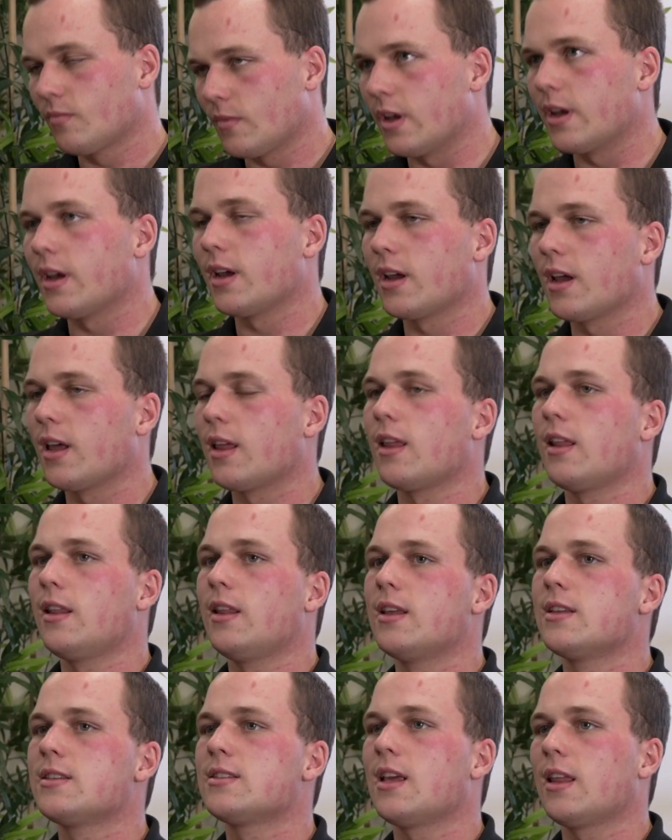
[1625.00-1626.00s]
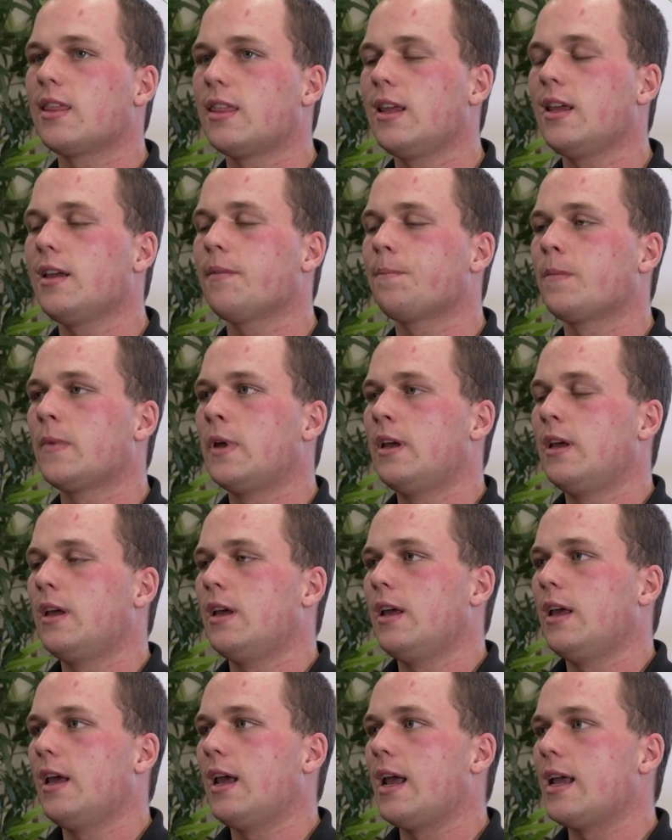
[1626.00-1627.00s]
Yeah. I think
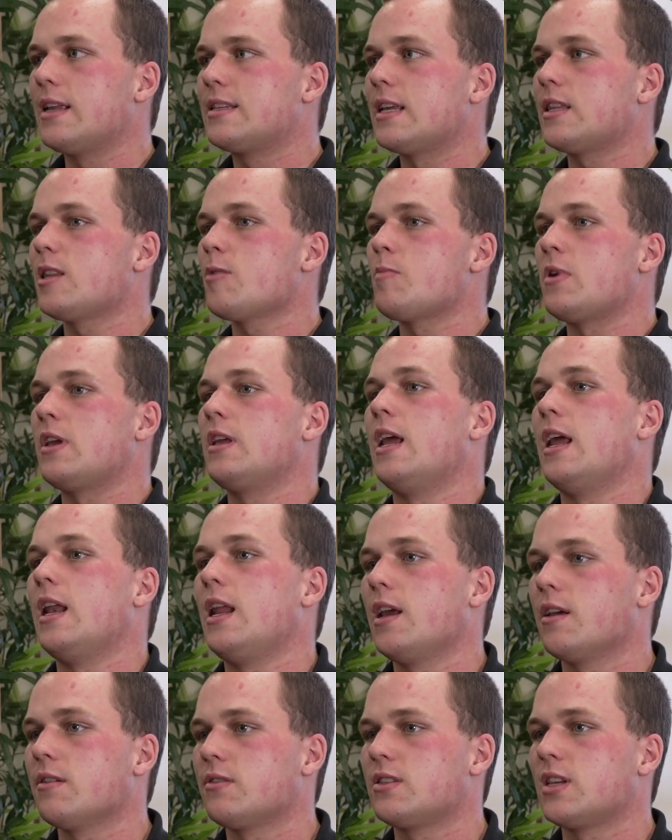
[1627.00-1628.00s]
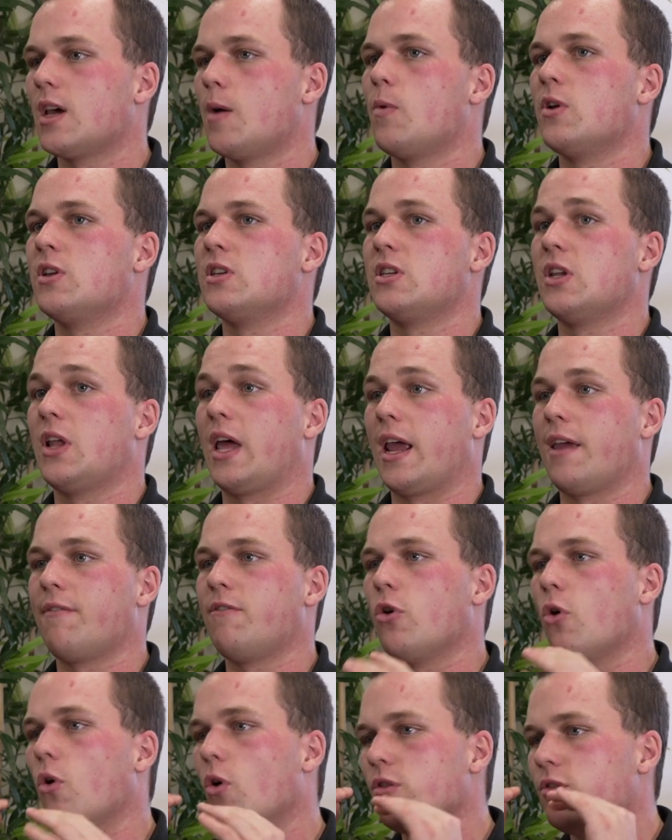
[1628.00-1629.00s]
it's at the beginning of someone's, like, if
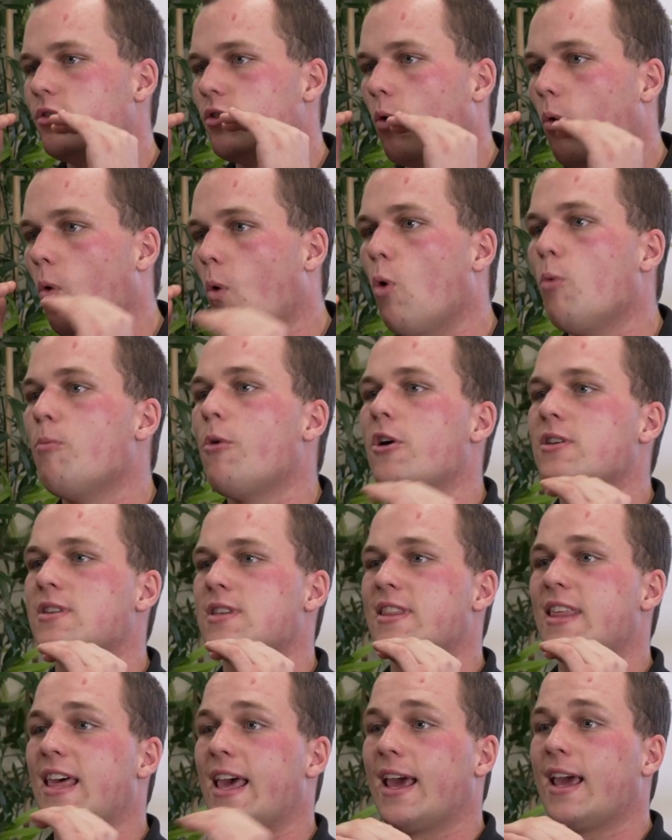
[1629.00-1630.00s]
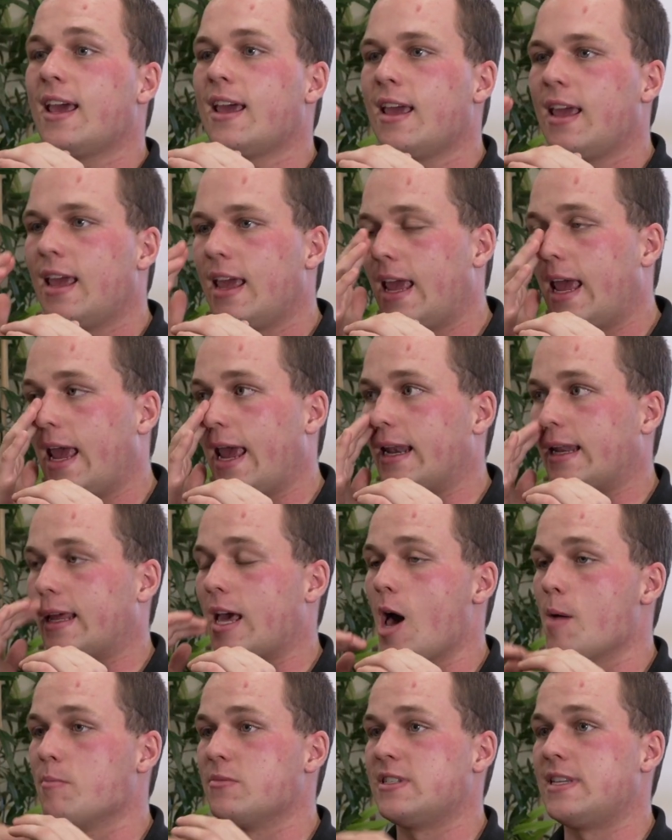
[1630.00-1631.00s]
you're almost there, it
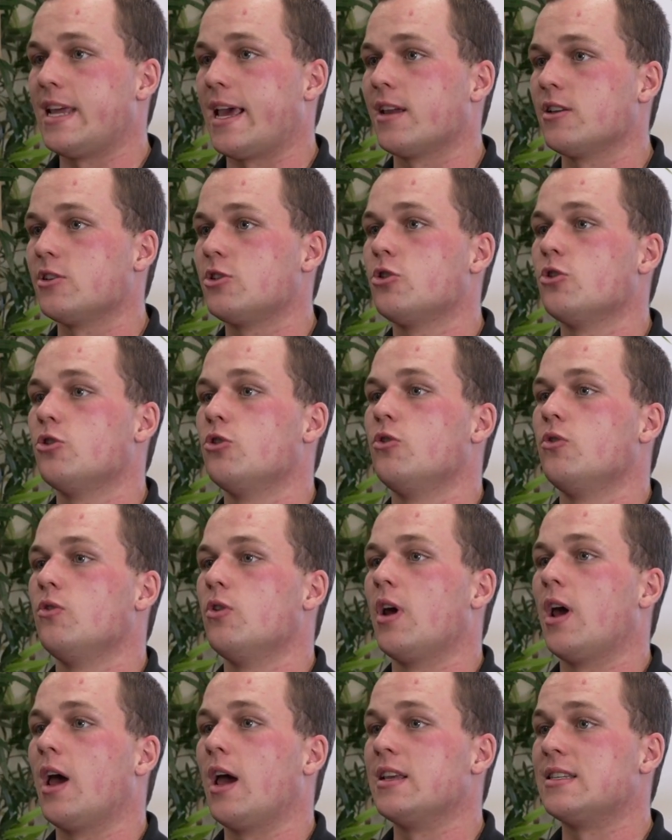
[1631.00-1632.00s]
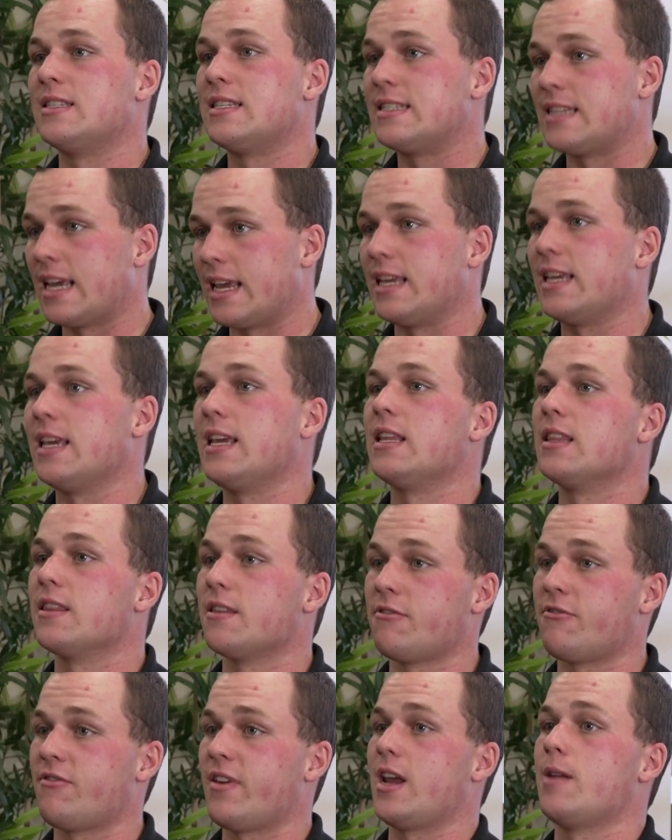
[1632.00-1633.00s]
comes down to seeking the
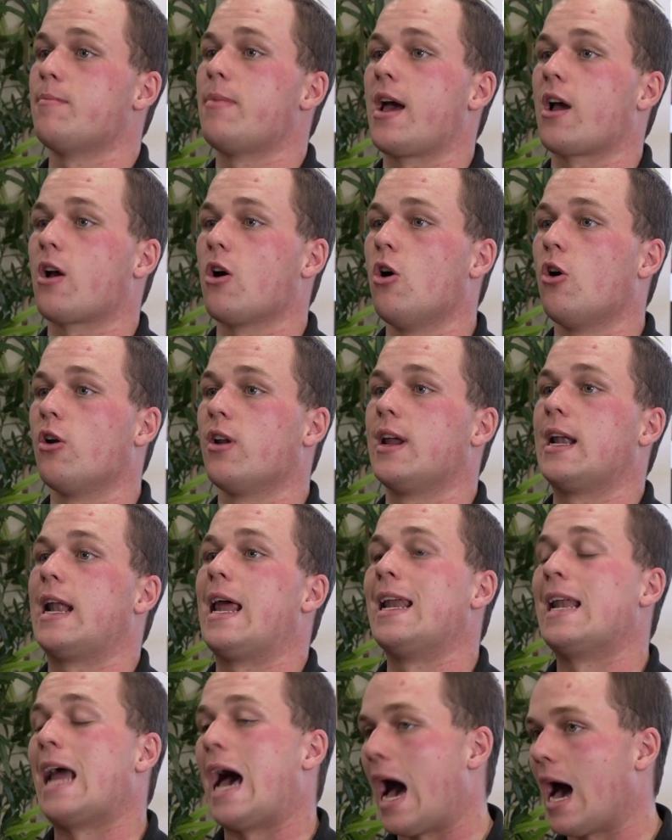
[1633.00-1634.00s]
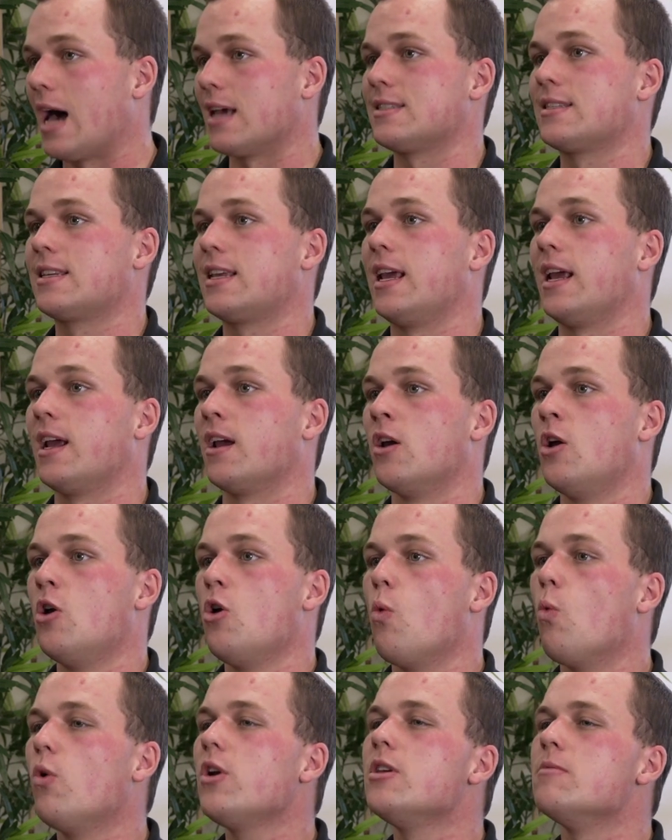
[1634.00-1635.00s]
feedback on it and asking,
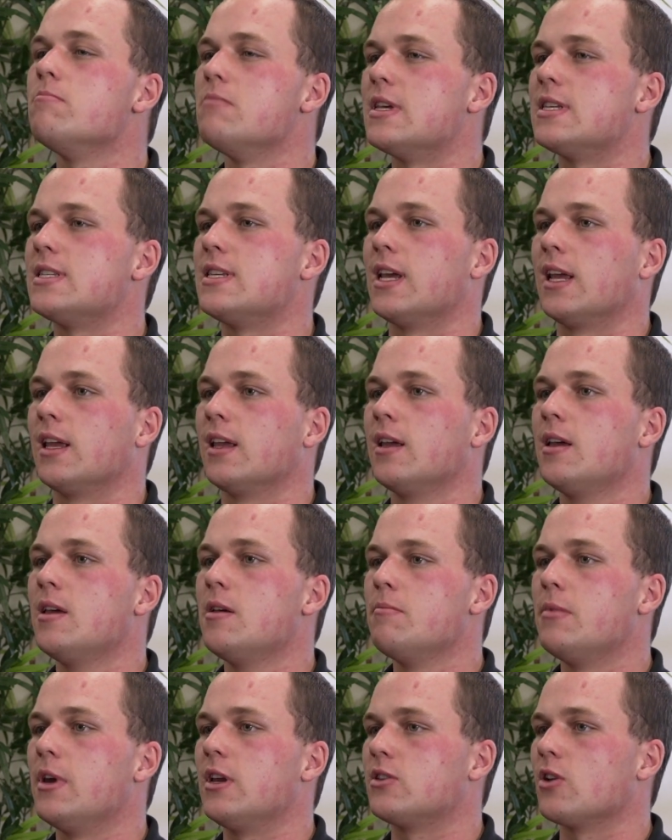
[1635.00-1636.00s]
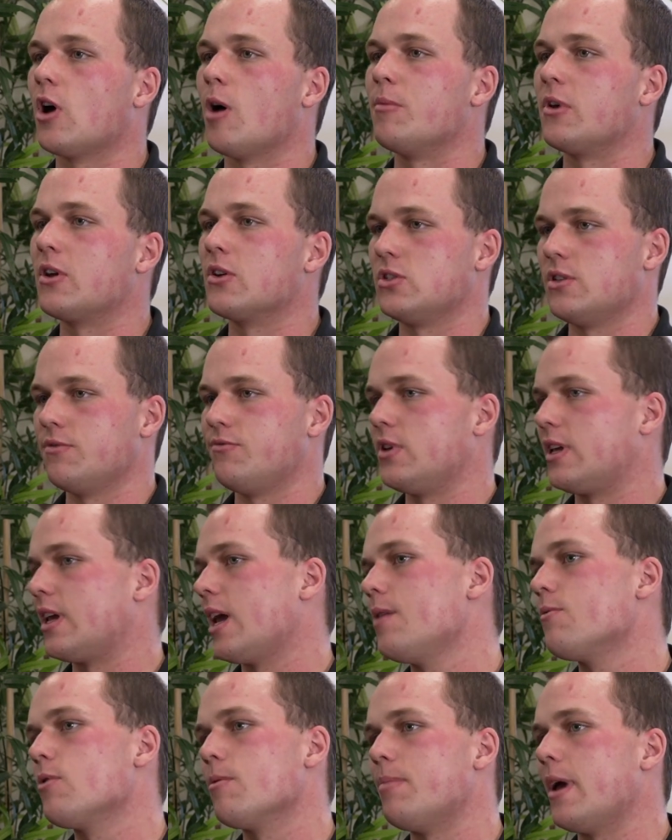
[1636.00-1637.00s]
what are you missing? Big time, because if you
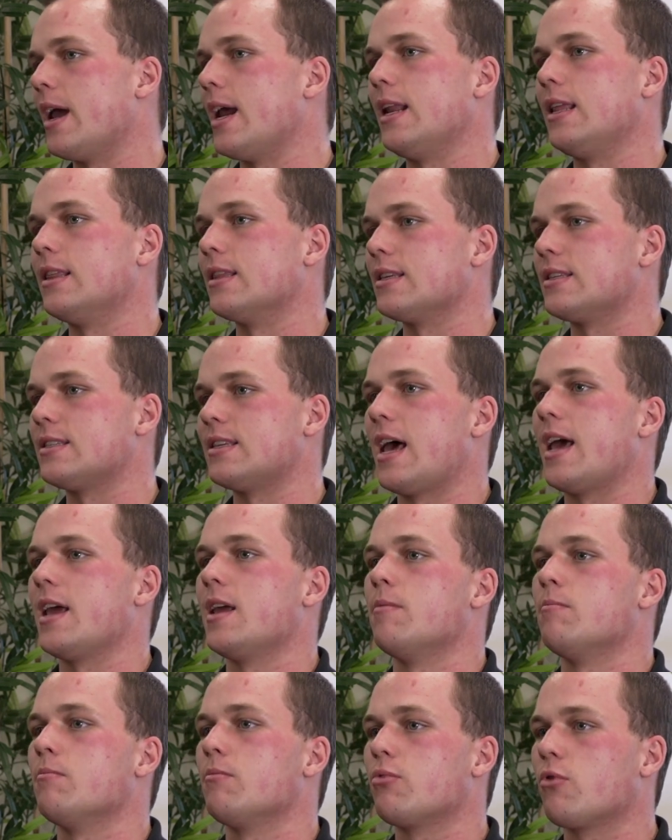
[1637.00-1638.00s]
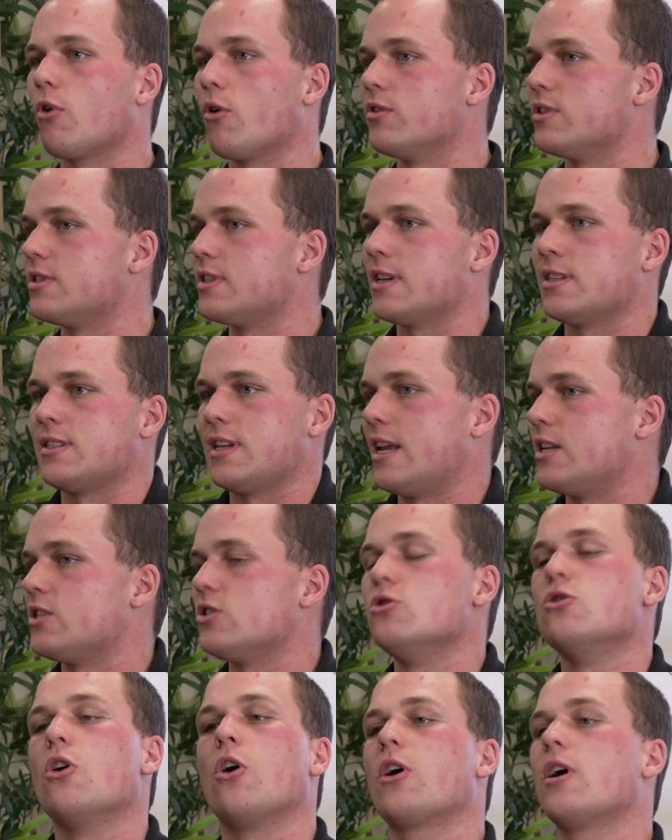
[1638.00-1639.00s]
keep repeating the same process, it's
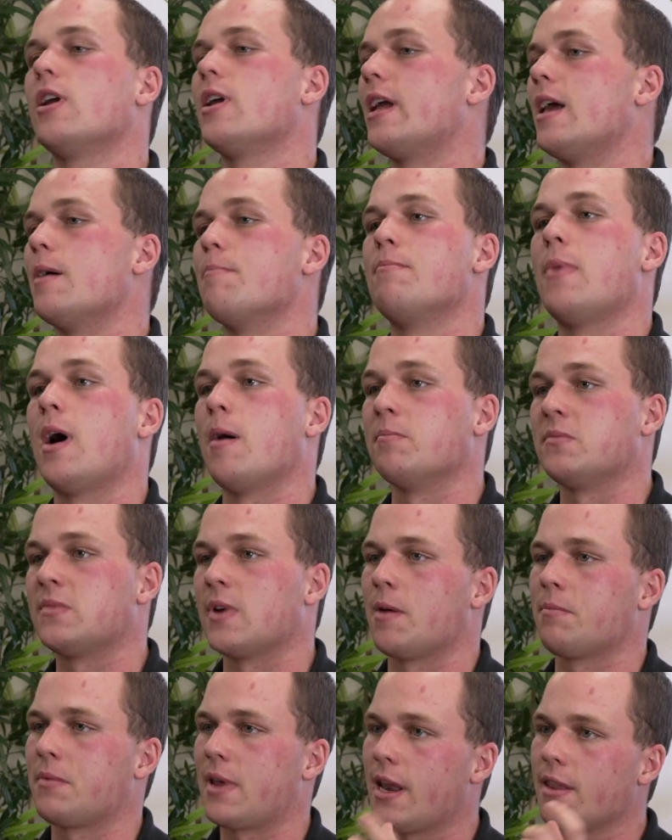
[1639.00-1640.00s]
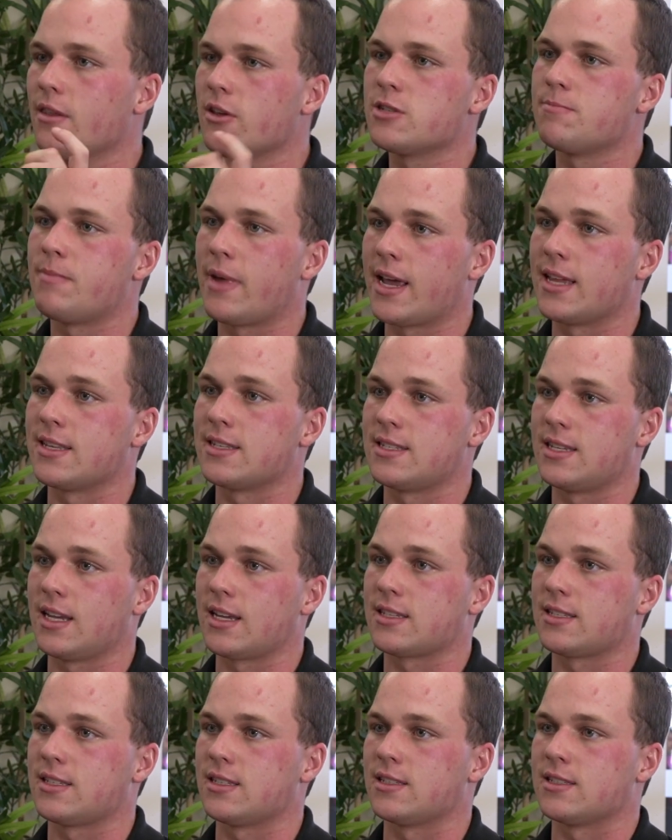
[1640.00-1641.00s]
not going to get bumped up. Getting those Band
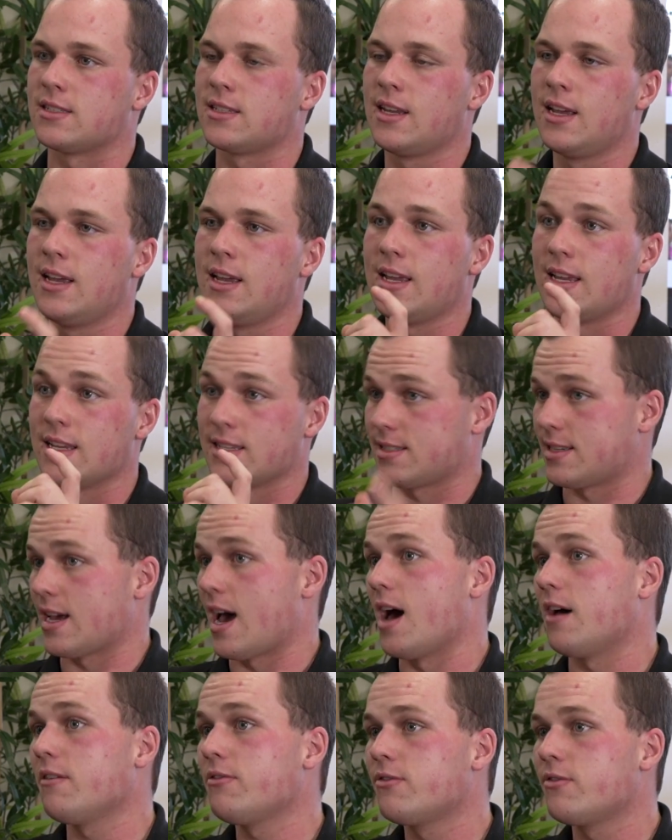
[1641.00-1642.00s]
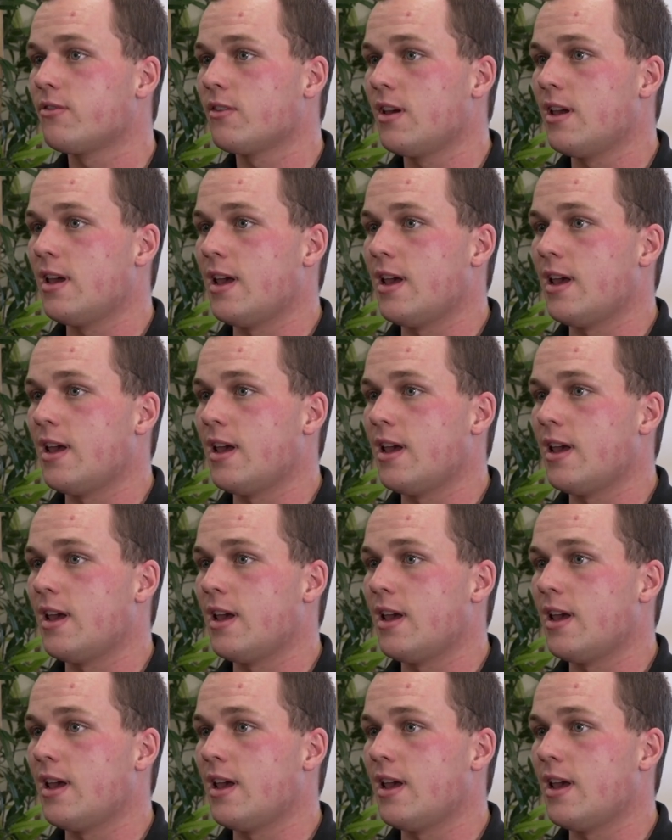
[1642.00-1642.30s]
6s is tough.